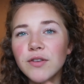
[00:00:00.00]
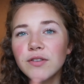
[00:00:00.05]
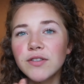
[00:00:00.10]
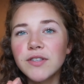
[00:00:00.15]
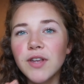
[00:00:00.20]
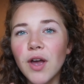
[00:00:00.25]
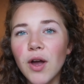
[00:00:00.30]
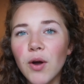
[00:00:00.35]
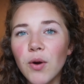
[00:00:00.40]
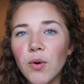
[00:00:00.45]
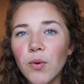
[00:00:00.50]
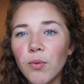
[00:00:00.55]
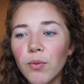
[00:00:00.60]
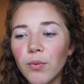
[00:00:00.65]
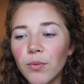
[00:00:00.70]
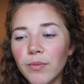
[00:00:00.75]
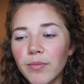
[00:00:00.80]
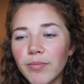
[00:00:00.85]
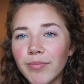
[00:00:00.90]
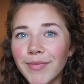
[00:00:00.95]

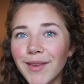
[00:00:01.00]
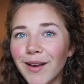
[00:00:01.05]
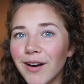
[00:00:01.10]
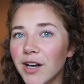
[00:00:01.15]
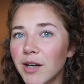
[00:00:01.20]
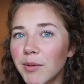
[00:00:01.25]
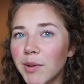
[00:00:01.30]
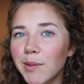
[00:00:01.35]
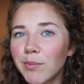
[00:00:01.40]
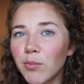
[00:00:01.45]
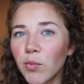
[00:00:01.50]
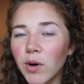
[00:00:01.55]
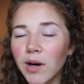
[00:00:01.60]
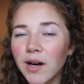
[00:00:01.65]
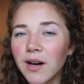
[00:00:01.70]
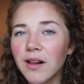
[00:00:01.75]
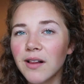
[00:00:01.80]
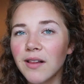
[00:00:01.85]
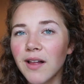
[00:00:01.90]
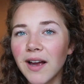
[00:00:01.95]
So they're going to be more
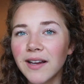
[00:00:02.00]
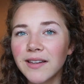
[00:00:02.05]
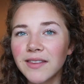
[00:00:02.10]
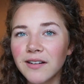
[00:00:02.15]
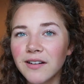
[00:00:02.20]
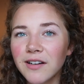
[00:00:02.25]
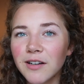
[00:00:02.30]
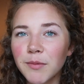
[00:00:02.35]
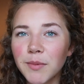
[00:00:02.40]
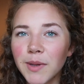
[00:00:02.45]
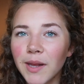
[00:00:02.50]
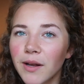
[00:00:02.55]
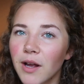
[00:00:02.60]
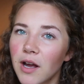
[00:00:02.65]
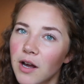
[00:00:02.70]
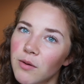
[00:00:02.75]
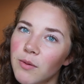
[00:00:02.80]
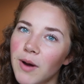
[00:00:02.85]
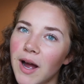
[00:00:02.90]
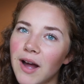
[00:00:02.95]
inclined. They're going to be like,
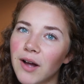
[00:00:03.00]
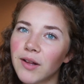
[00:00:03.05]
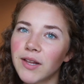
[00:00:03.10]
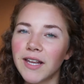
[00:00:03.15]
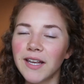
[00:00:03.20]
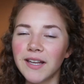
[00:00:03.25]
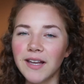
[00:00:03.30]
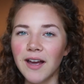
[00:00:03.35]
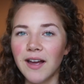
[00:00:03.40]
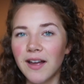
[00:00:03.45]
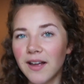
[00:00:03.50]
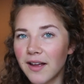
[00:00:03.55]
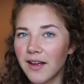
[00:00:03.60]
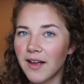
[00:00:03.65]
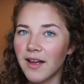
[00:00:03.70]
oh wow, like